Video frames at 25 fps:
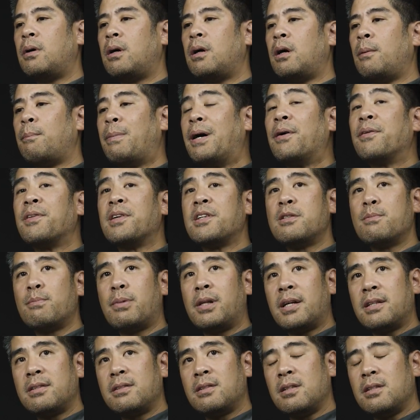about these
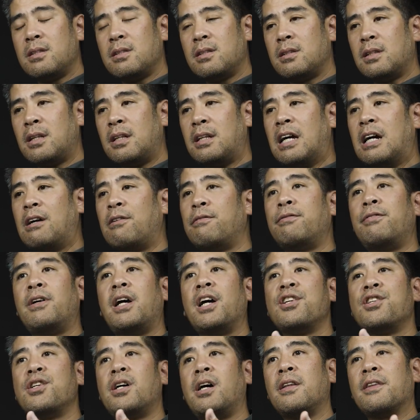places and how
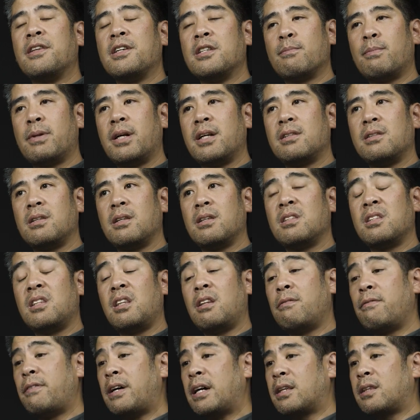fragile these places and
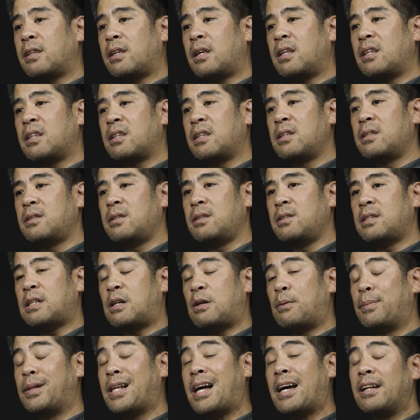the fact that this is
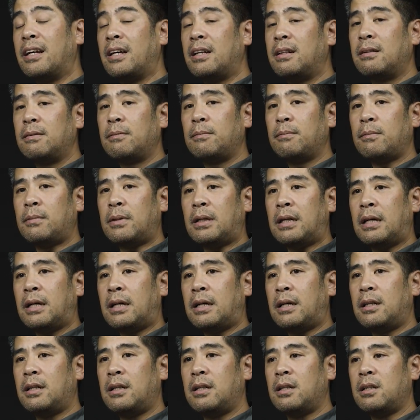our planet
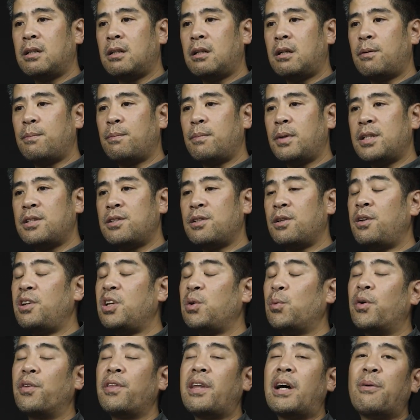and it's the only
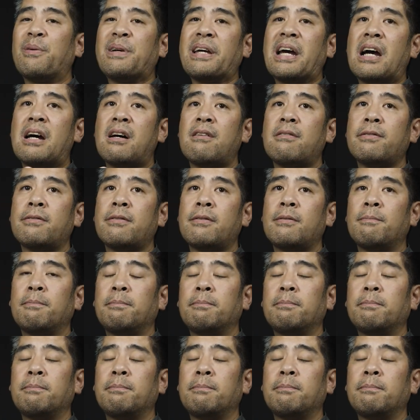one that we have.